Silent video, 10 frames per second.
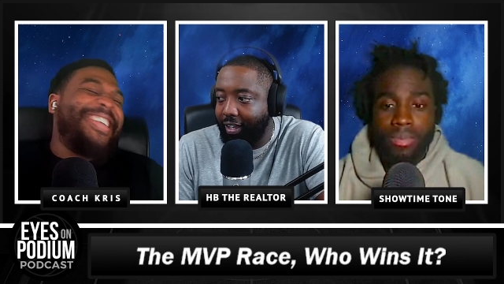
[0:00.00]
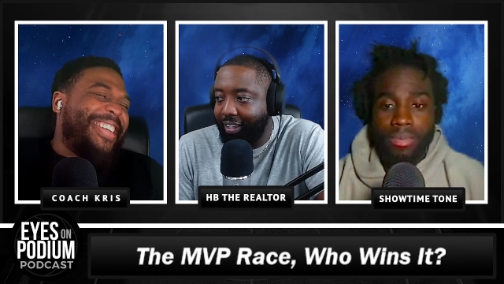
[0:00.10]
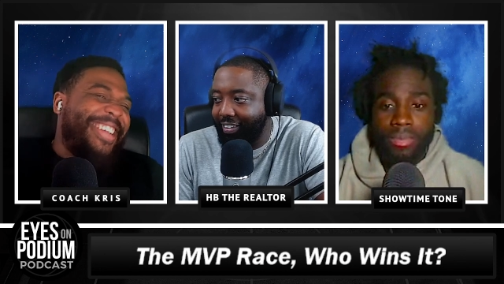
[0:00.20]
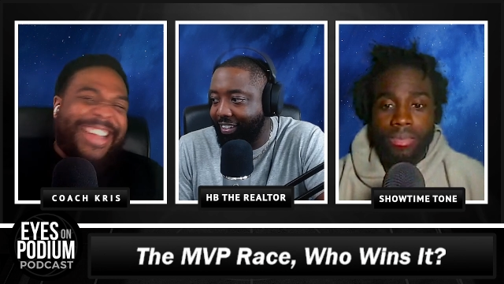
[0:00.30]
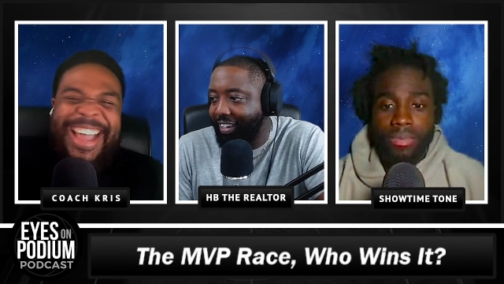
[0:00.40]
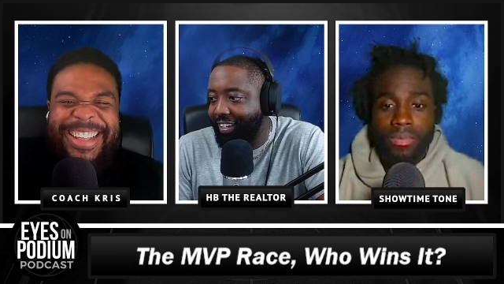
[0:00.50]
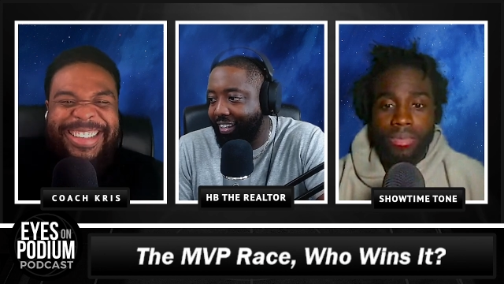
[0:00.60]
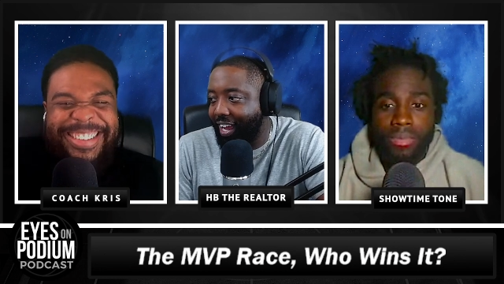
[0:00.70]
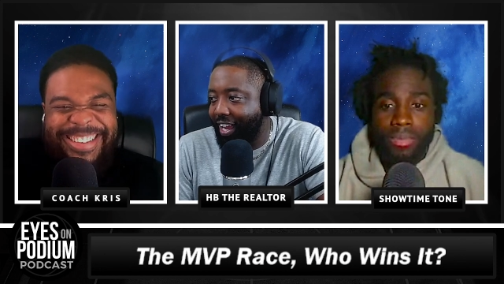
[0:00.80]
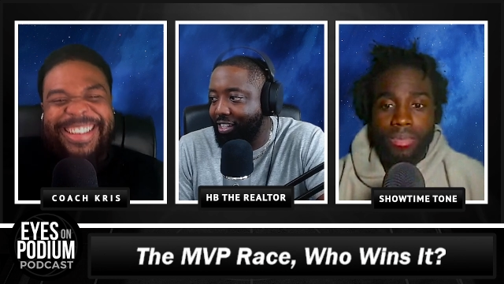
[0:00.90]
Speaker 1: and
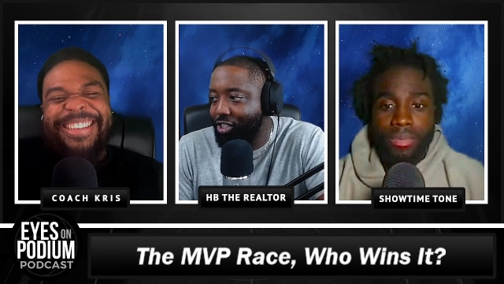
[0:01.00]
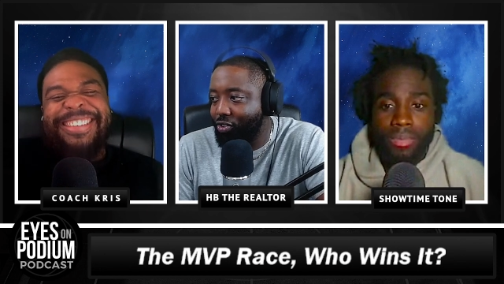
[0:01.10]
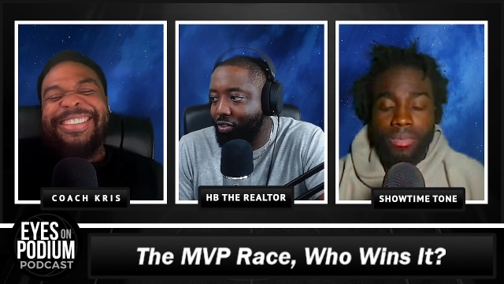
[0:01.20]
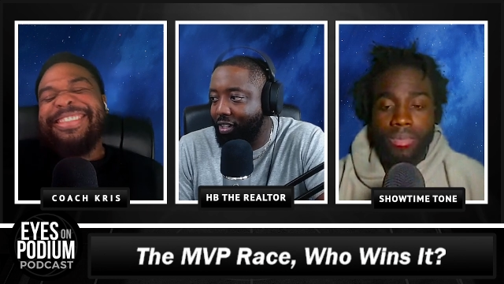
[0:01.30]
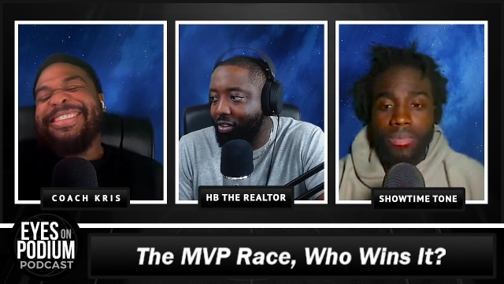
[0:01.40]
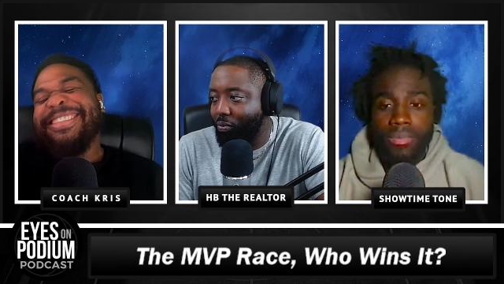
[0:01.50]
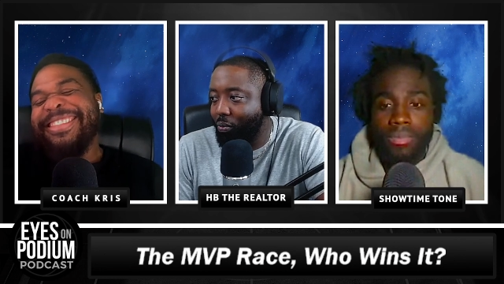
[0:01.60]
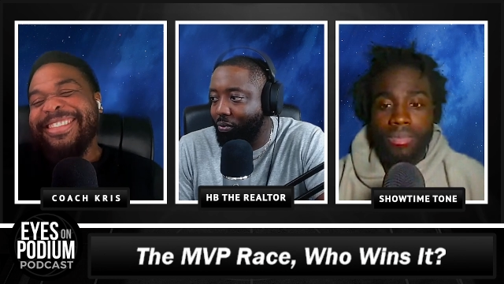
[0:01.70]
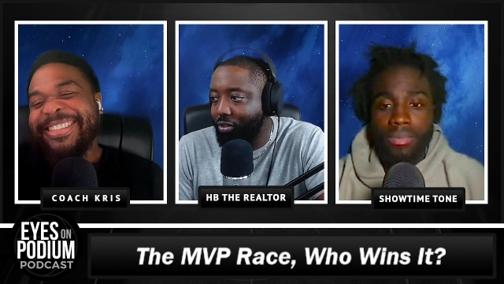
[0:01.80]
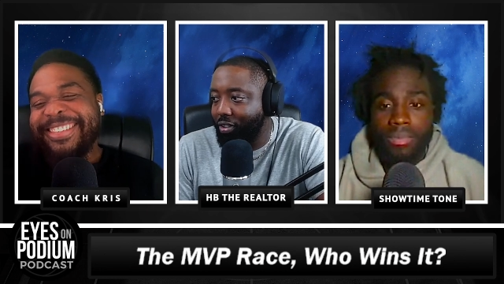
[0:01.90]
and the highest streak
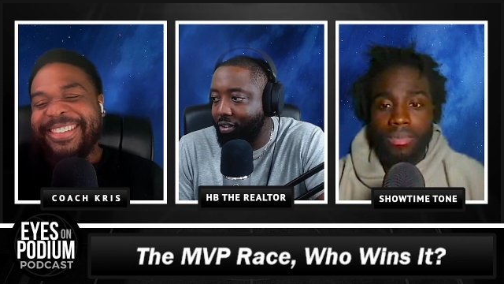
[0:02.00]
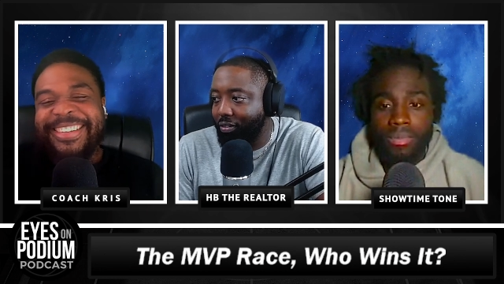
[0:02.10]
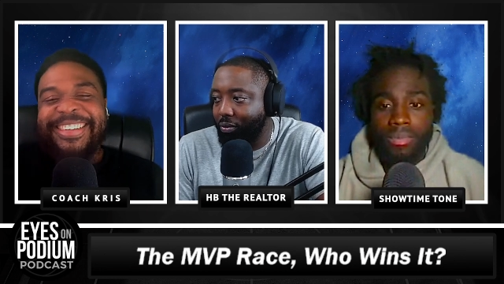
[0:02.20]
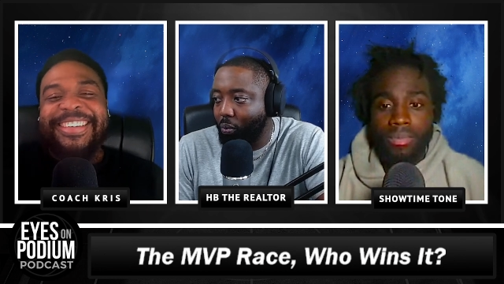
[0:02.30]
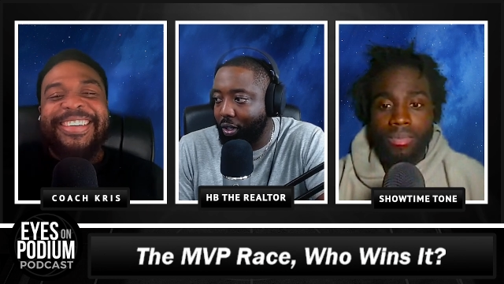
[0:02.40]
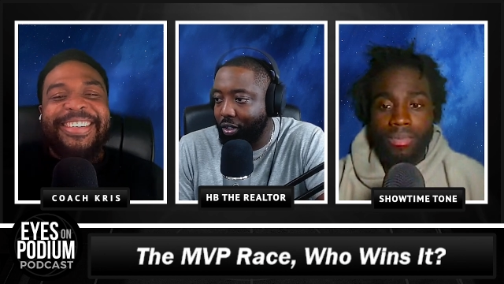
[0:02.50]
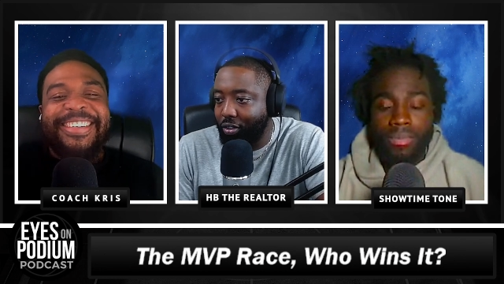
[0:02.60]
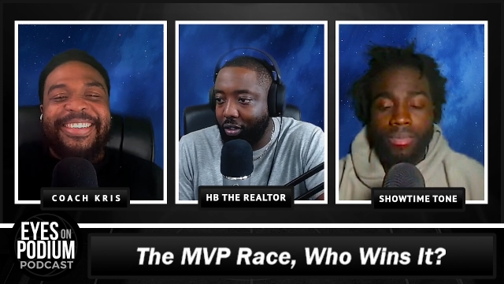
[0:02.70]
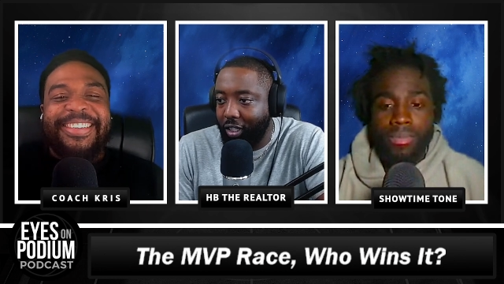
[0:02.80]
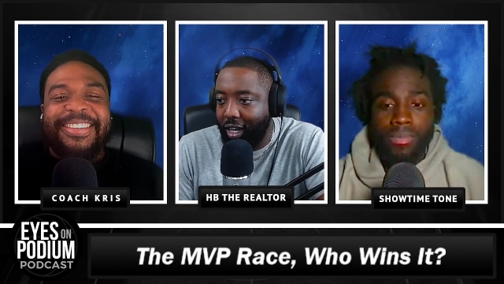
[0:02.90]
win
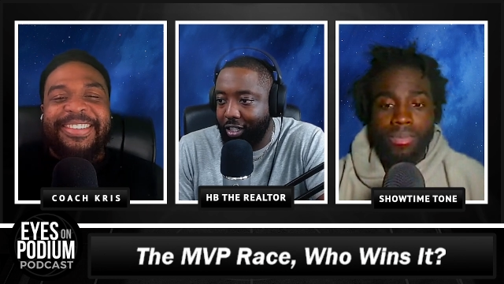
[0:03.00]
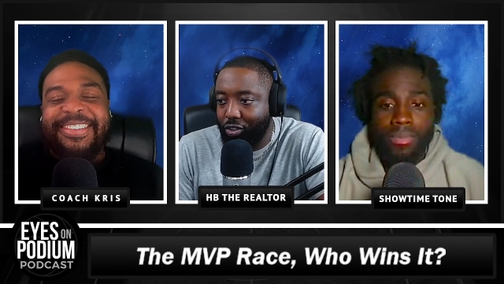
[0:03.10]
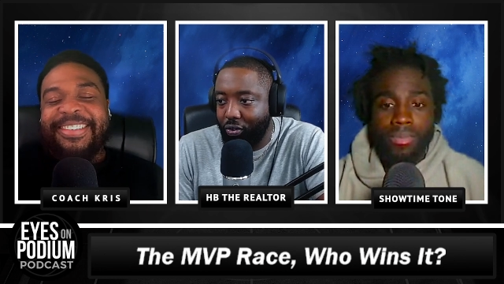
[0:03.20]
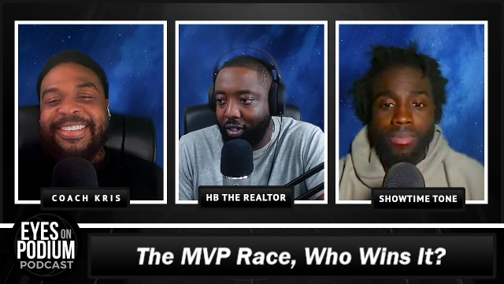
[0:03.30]
the highest